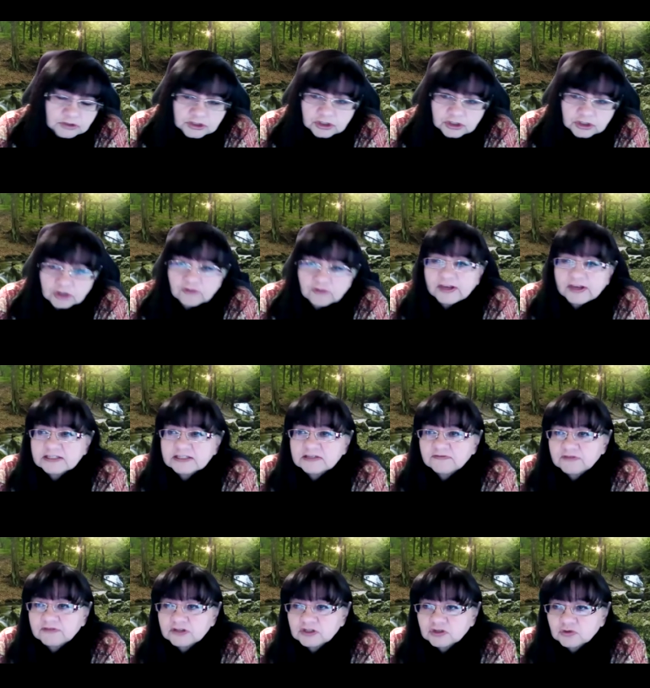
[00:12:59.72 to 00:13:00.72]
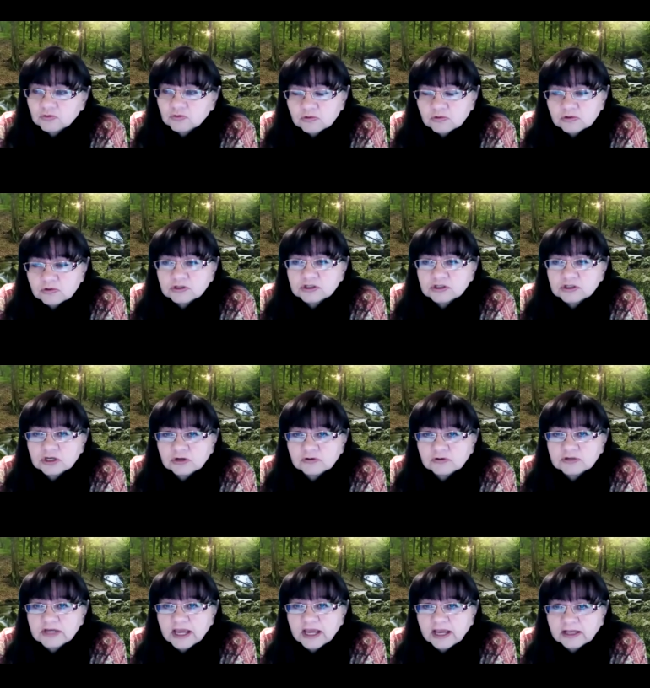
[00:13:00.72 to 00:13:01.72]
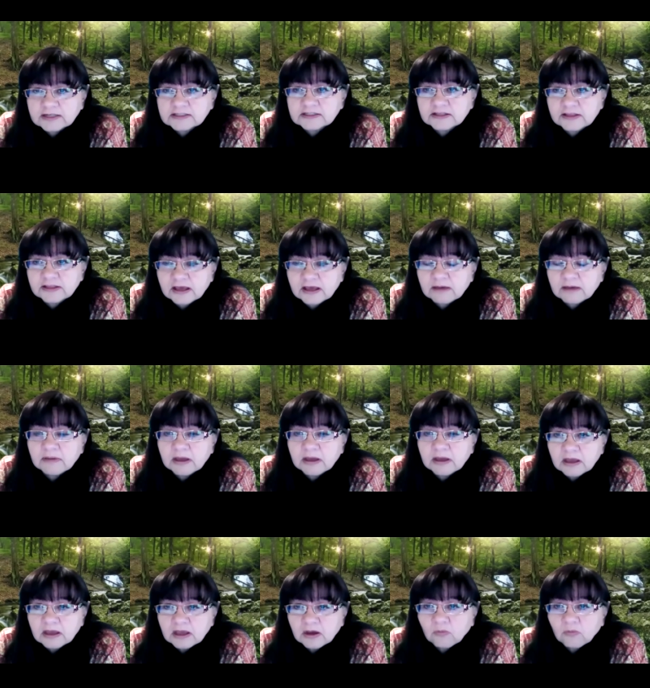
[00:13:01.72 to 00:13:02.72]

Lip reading: surveys of the schools, to ask them